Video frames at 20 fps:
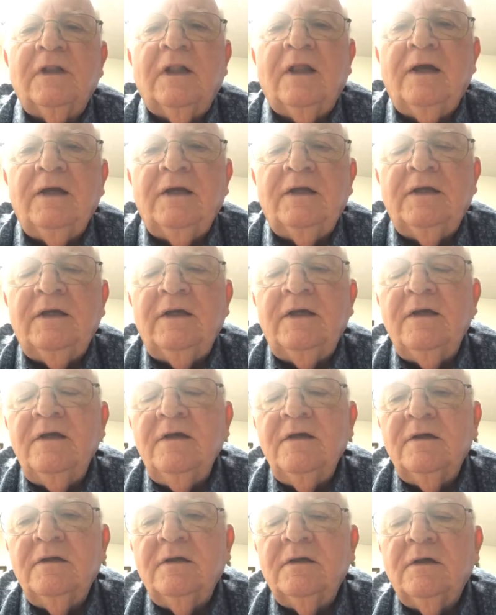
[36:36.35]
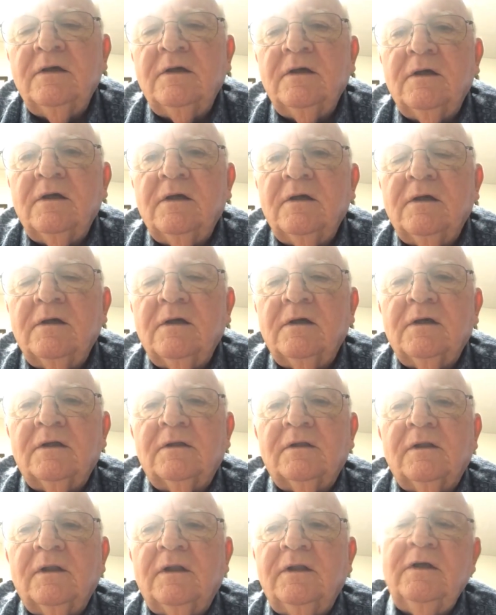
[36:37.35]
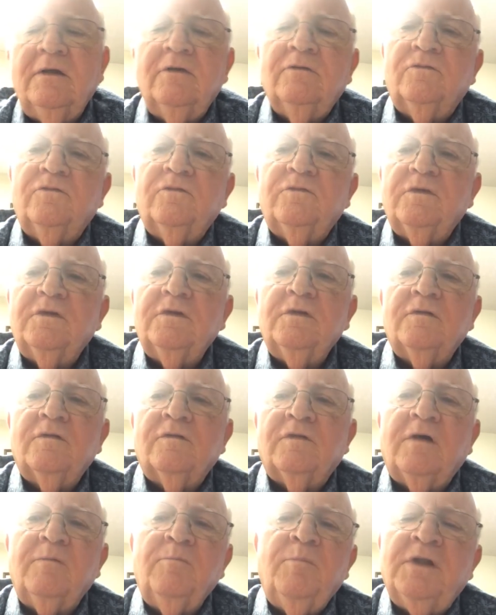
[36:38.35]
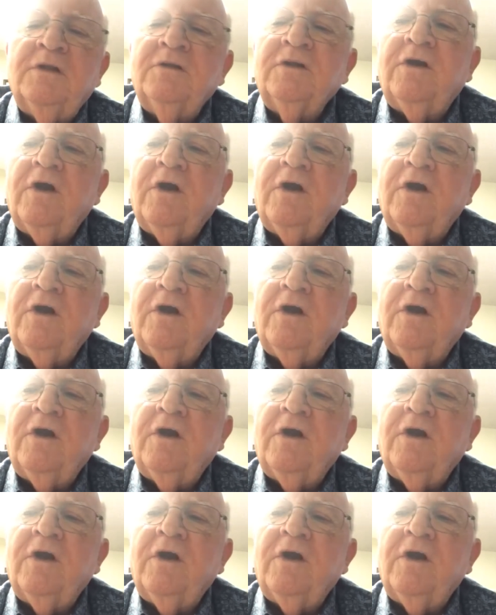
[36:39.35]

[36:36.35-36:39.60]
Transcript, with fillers: lady lived, they've been